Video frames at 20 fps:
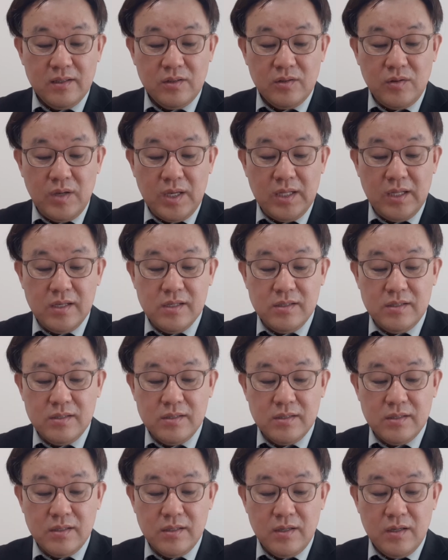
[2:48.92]
There
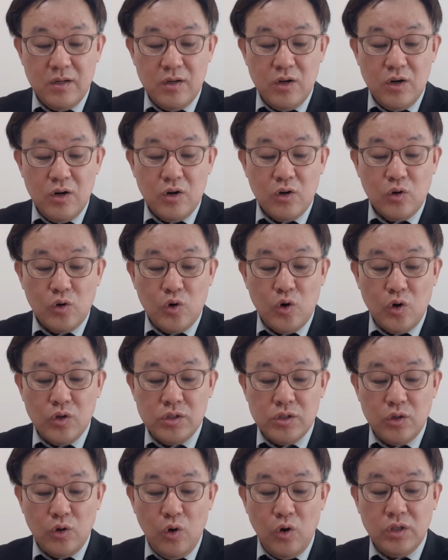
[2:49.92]
is
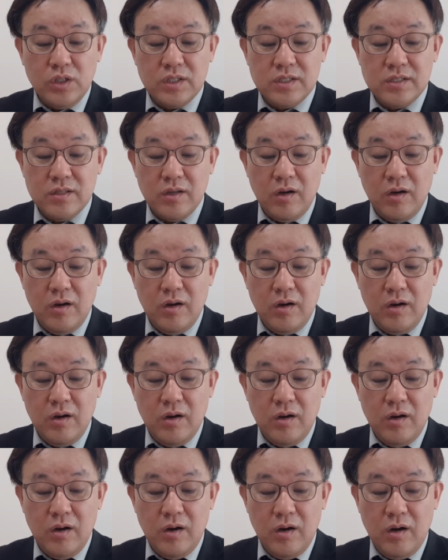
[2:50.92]
crossroads
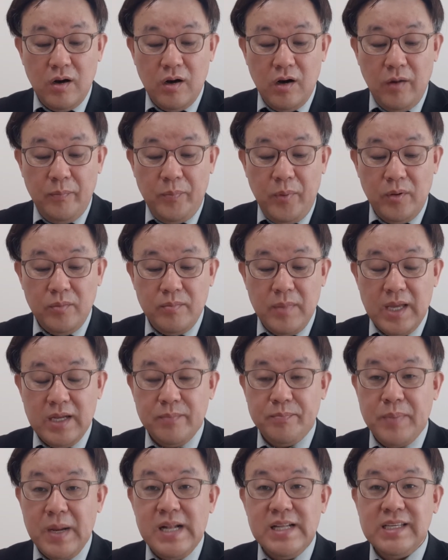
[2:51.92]
upon
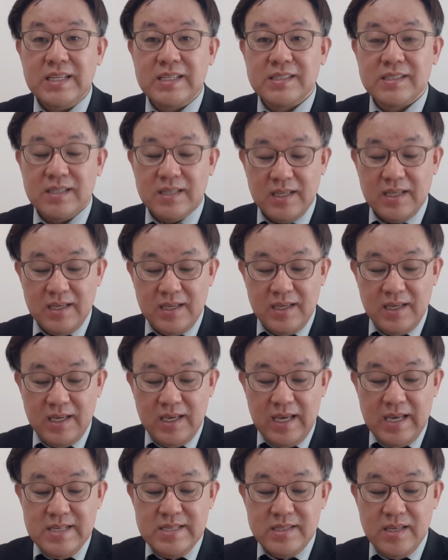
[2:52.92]
many buildings
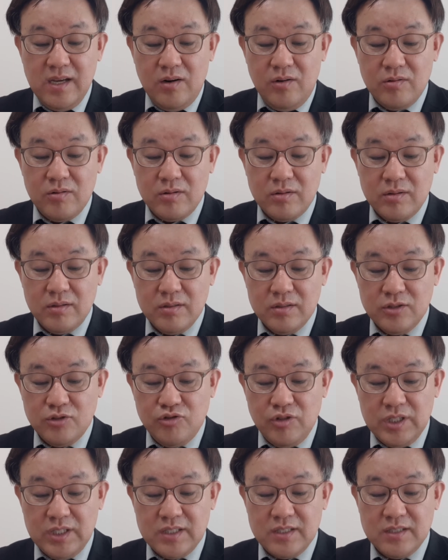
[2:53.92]
in Seoul
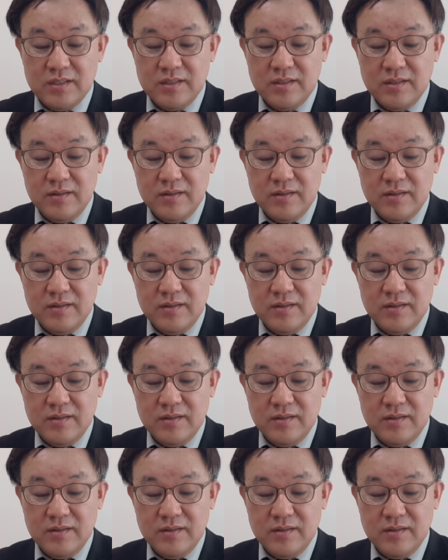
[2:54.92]
street.